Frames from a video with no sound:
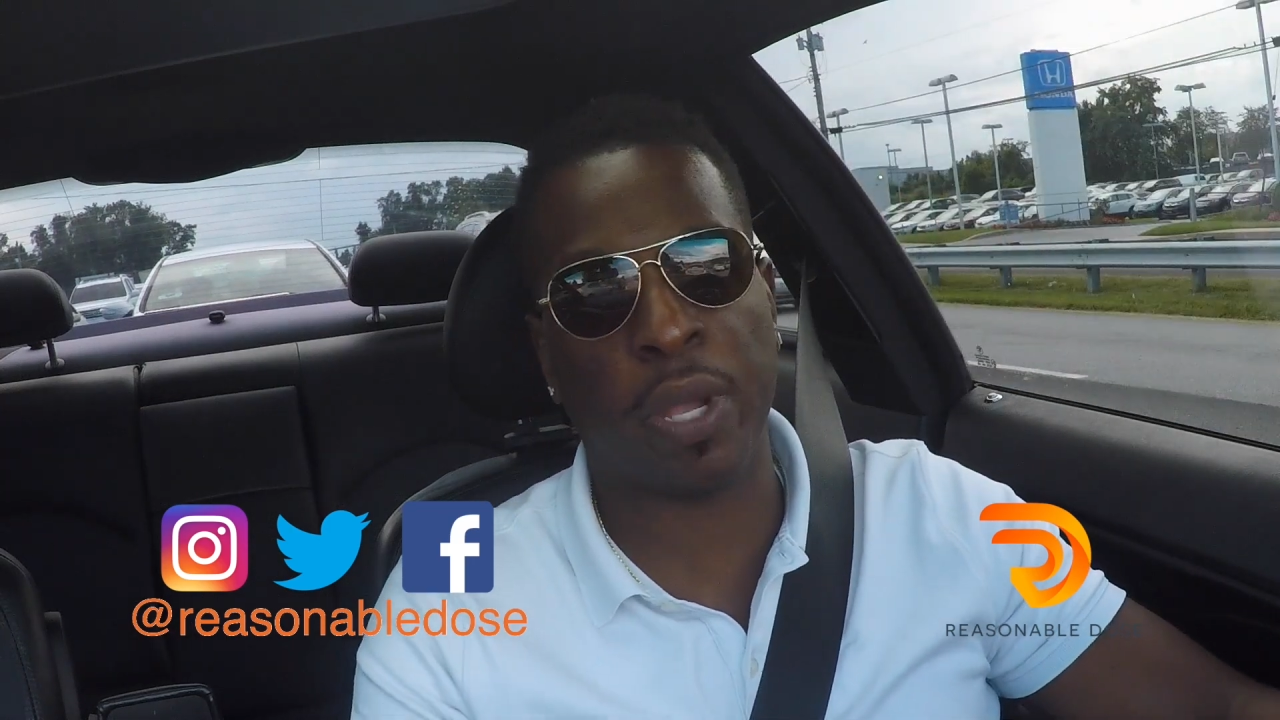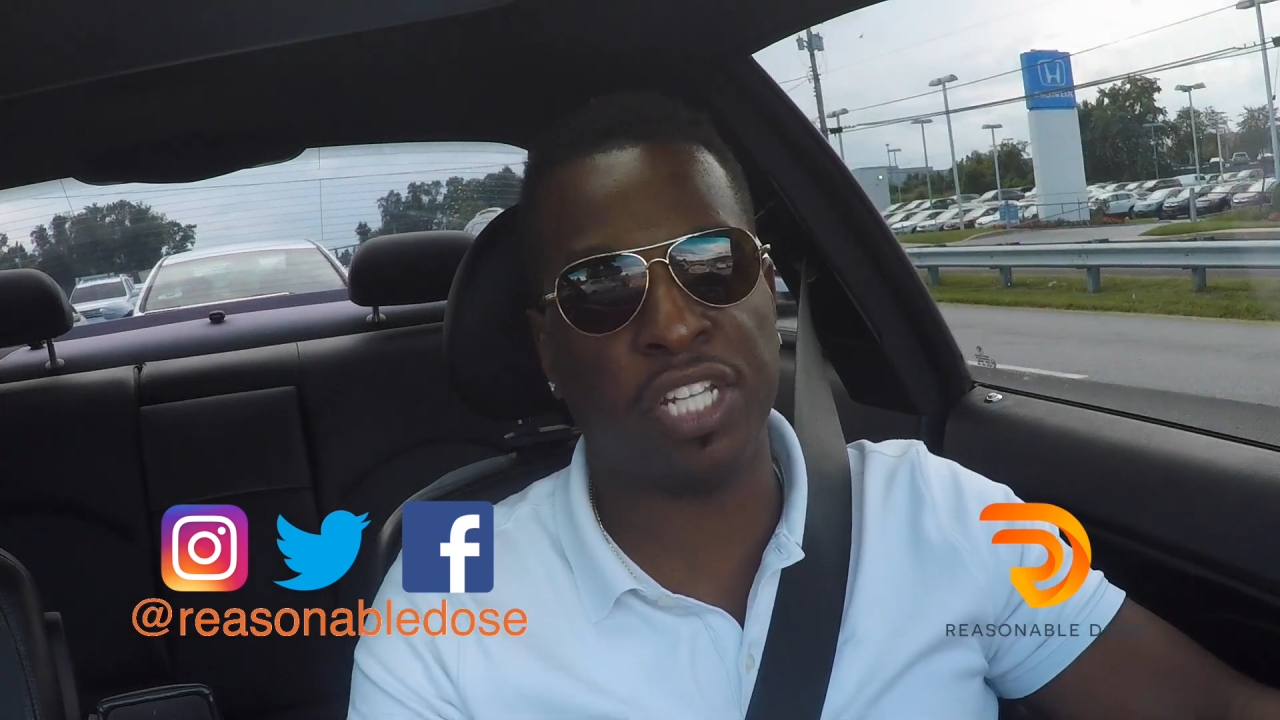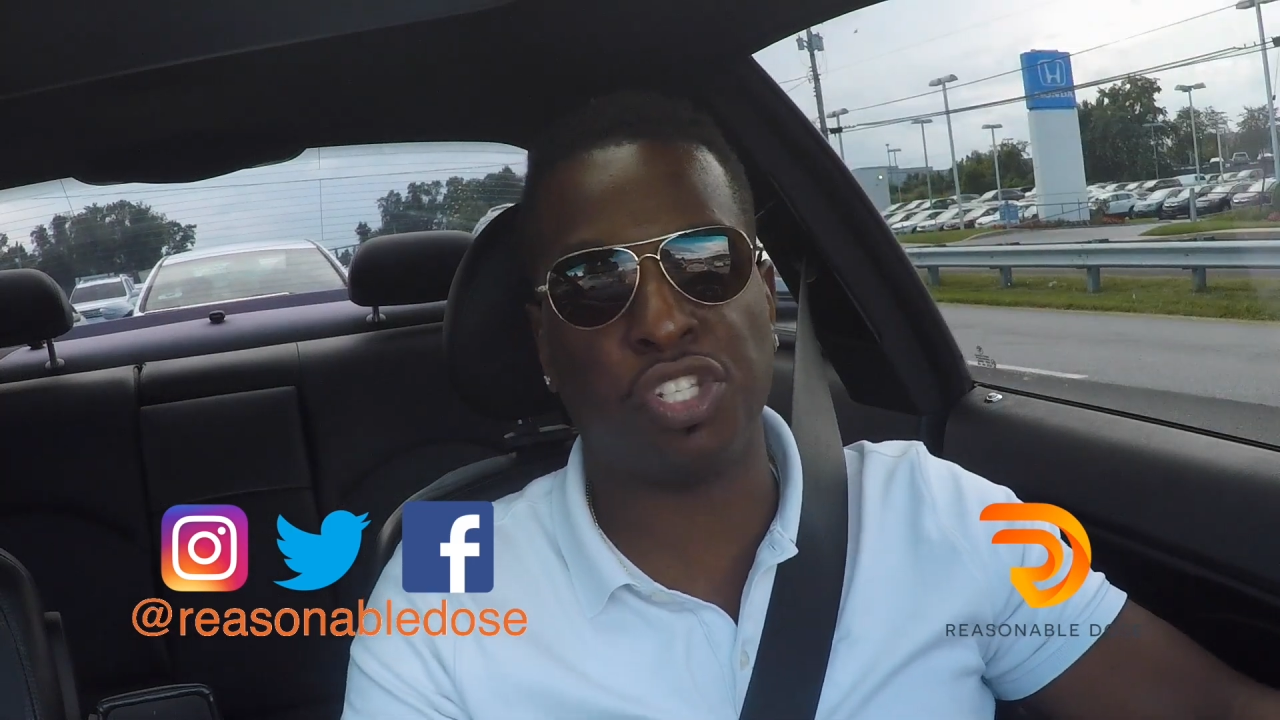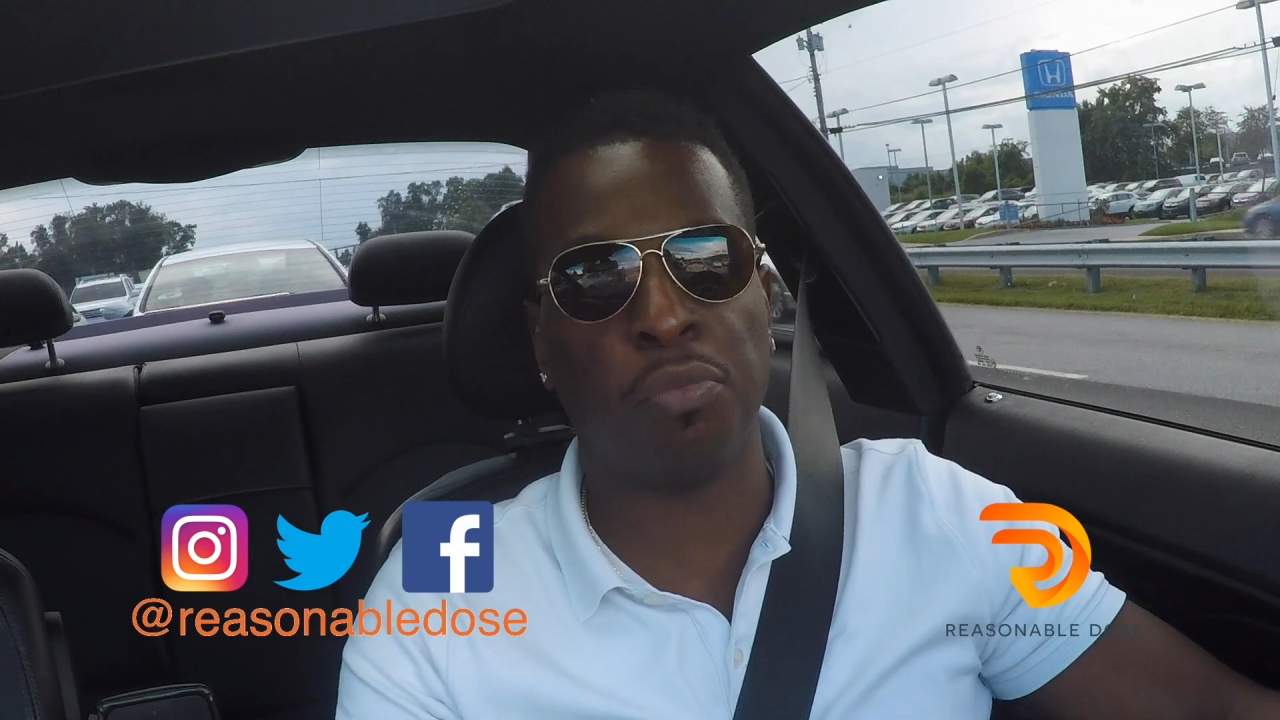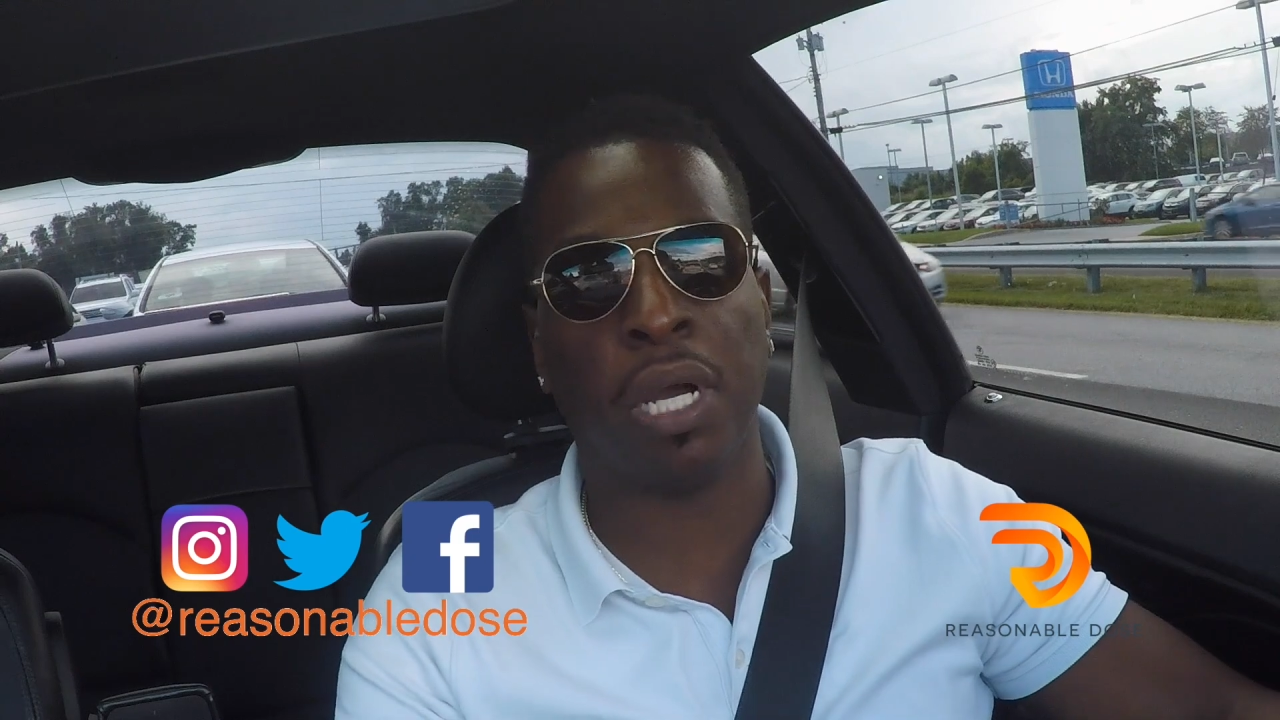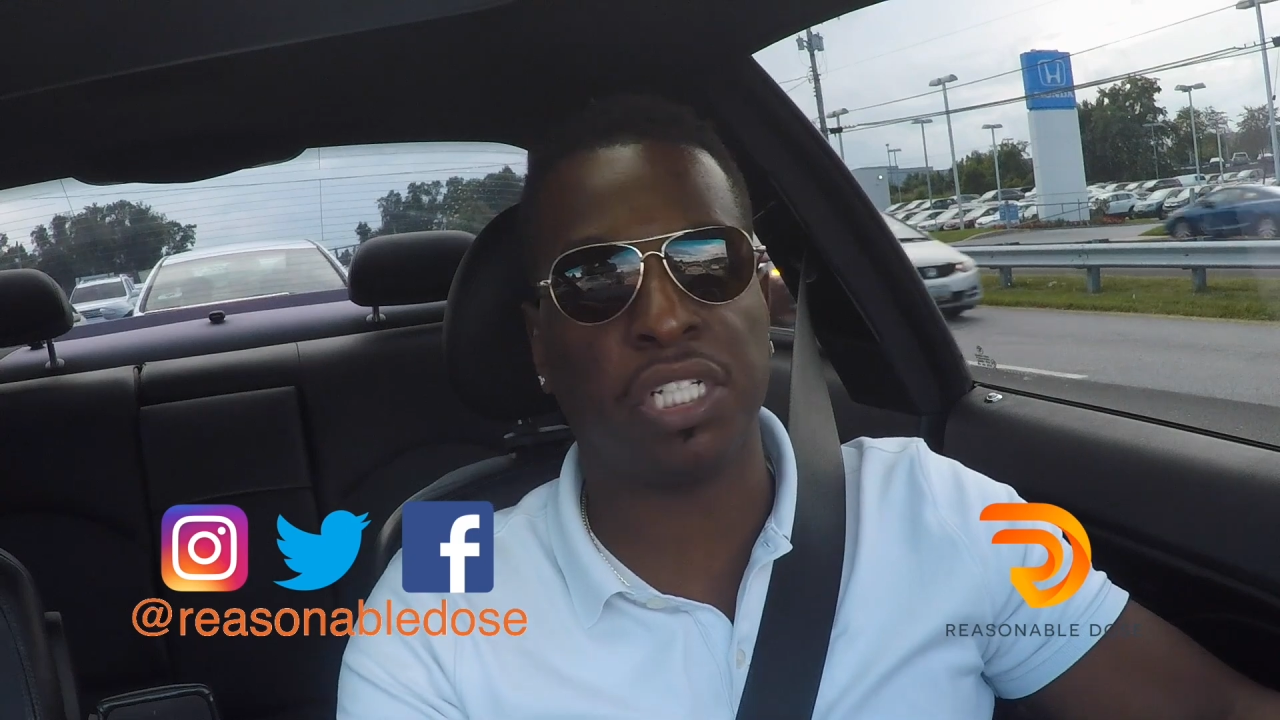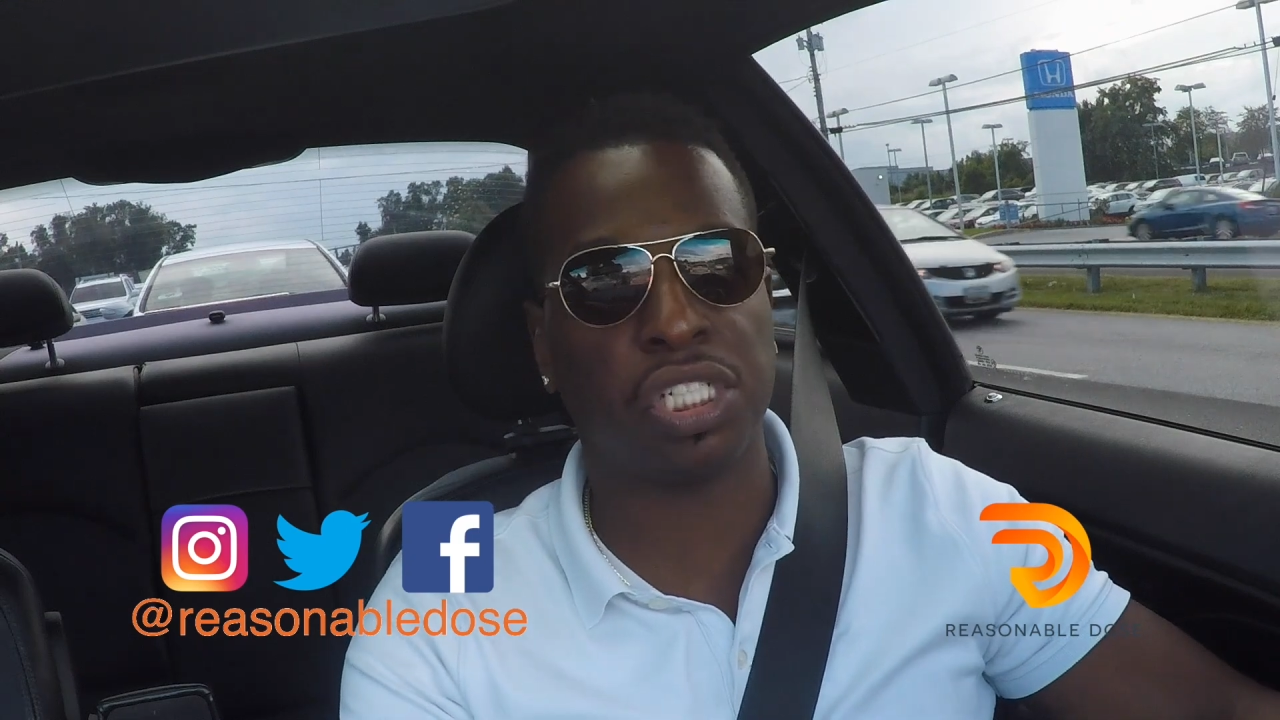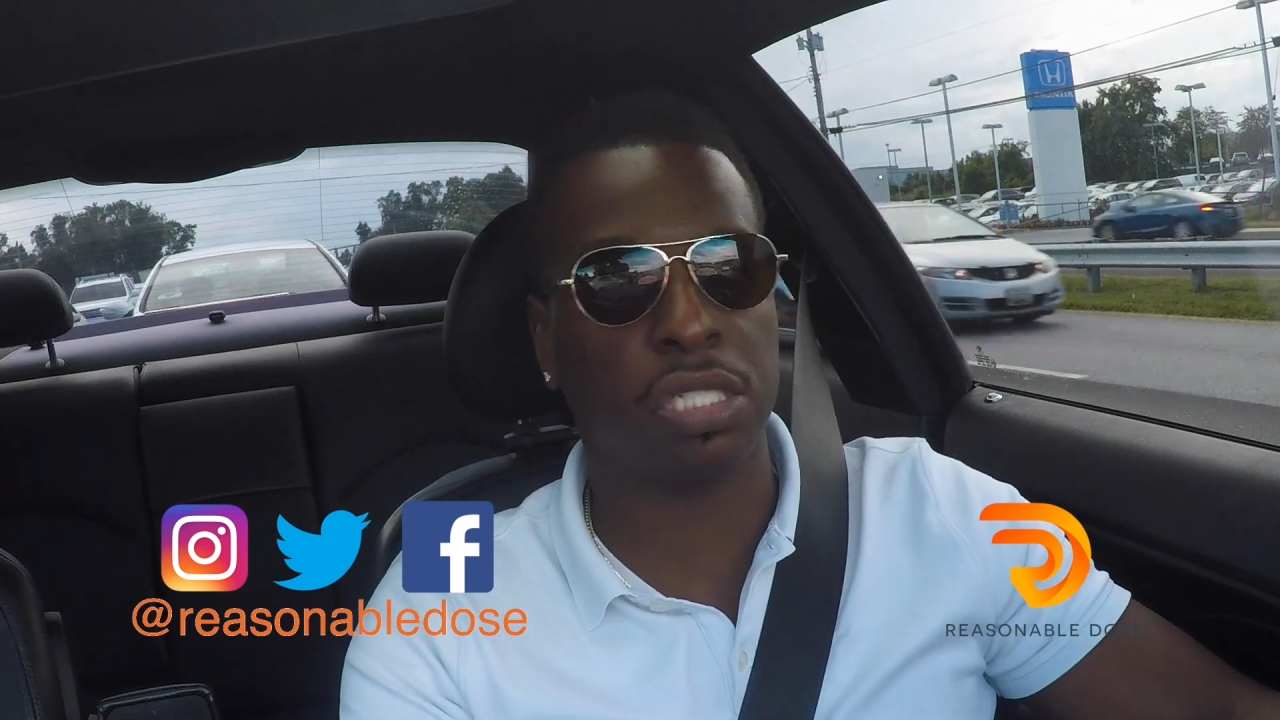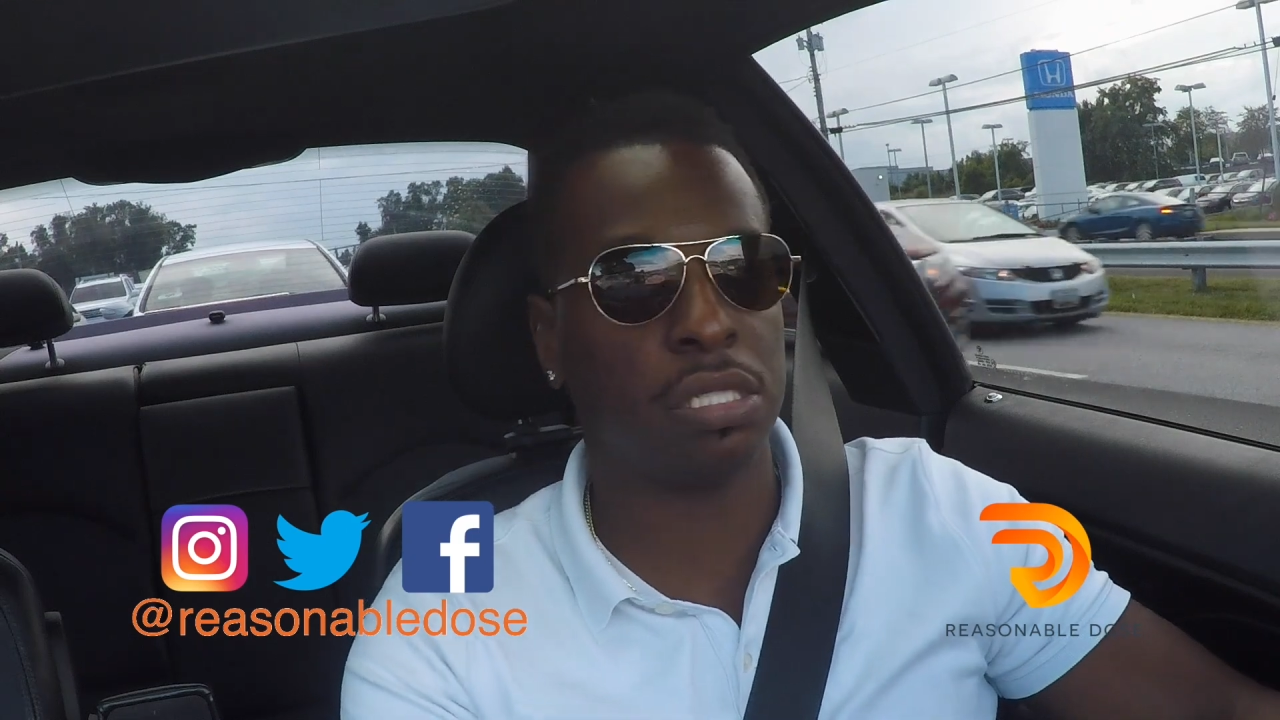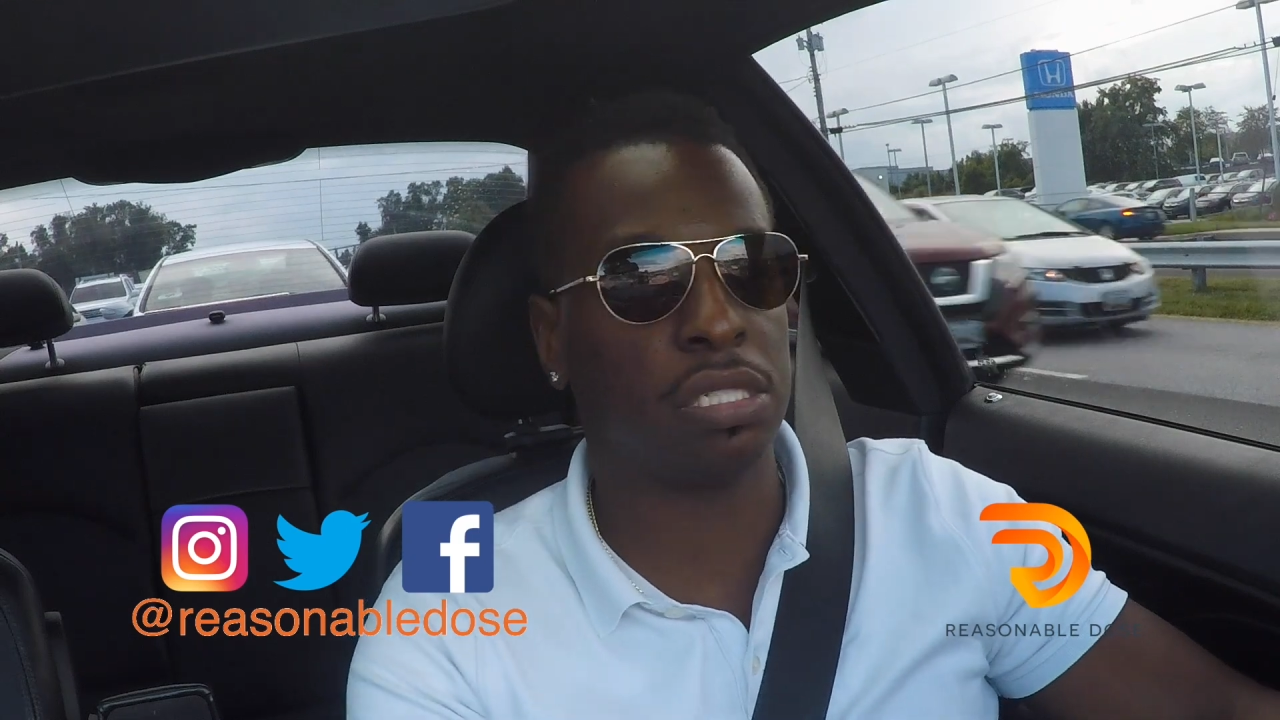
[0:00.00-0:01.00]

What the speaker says: way too much.